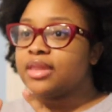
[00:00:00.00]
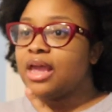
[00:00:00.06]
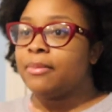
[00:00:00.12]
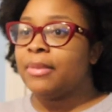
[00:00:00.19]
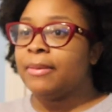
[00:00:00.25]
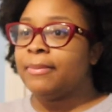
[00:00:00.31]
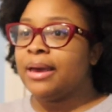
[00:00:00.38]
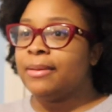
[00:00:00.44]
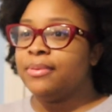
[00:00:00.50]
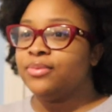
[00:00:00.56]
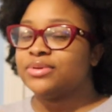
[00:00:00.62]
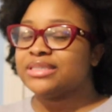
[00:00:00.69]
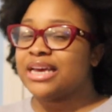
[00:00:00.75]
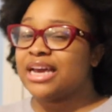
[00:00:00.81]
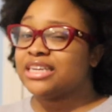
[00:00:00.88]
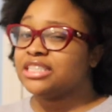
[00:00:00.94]
my baby
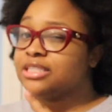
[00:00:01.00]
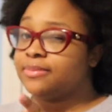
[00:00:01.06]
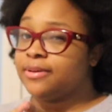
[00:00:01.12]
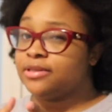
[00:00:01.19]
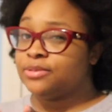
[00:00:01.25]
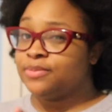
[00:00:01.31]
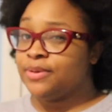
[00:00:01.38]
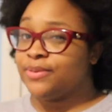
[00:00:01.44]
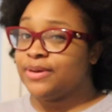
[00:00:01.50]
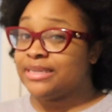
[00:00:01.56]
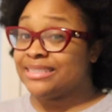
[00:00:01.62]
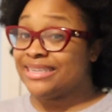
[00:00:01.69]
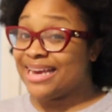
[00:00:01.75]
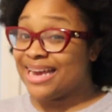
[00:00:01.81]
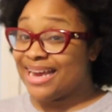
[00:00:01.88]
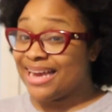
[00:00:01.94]
was actually supposed to be with his
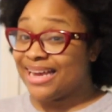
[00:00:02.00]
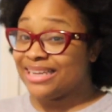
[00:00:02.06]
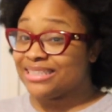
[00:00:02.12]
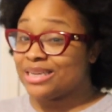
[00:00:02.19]
dad